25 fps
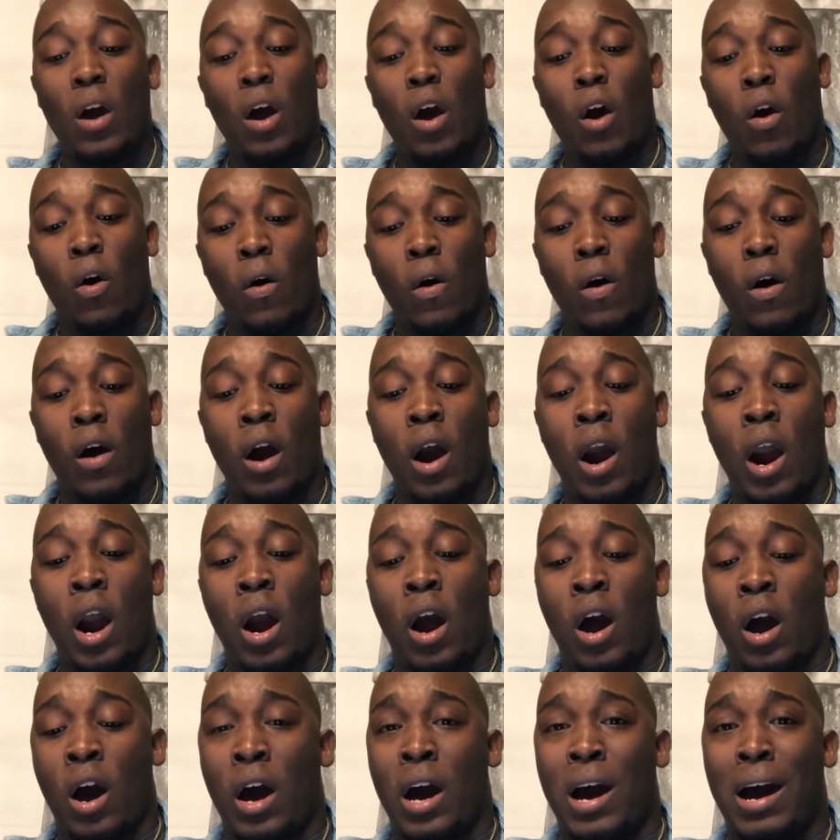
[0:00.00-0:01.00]
or
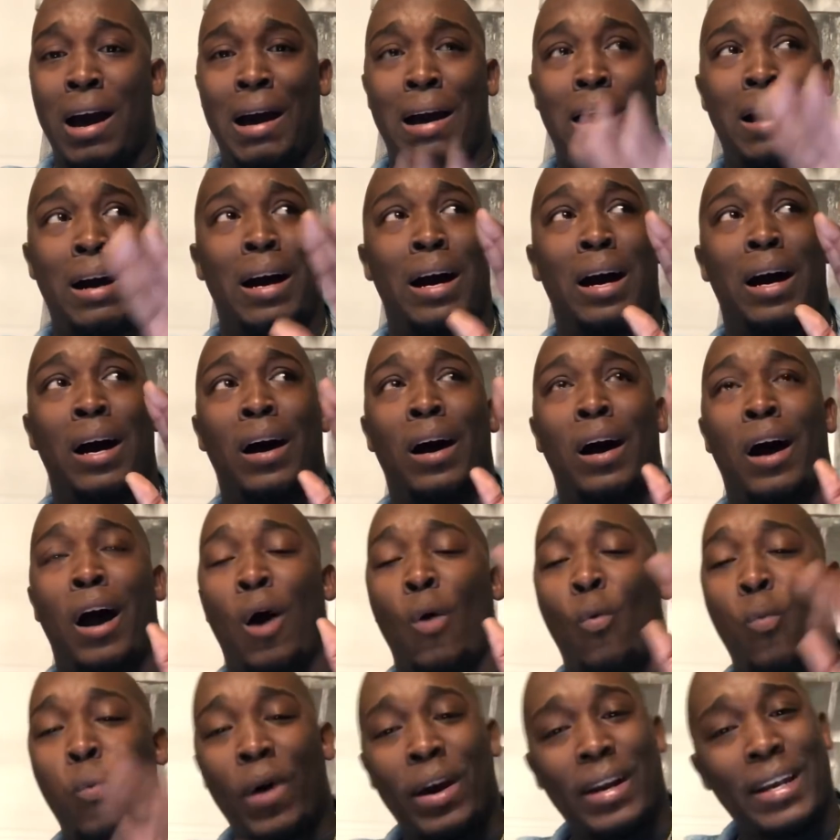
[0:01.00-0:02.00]
a
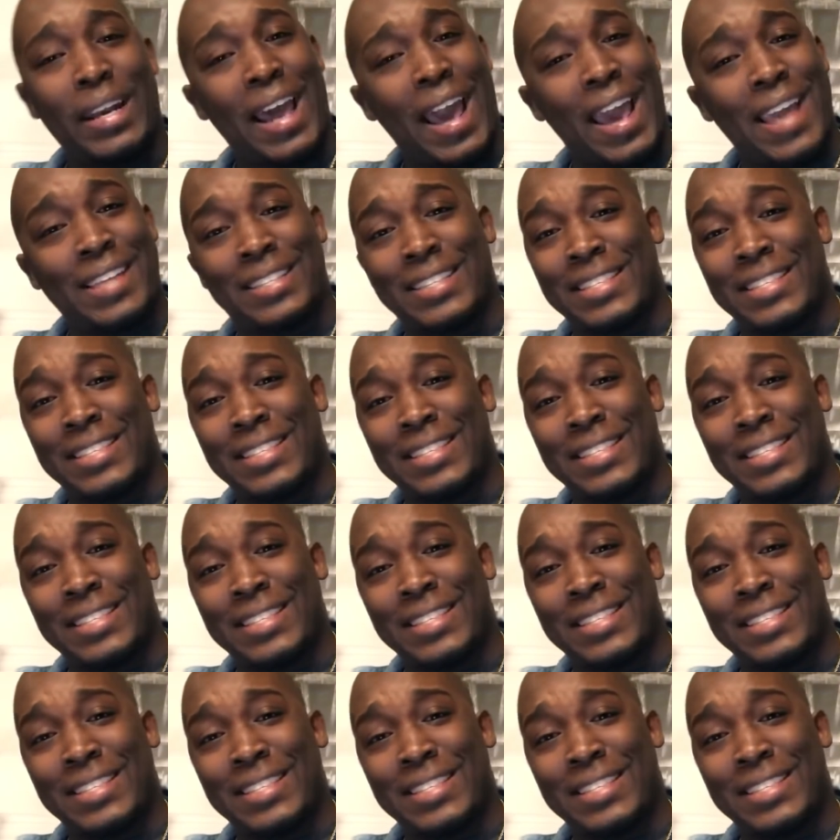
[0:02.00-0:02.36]
one-night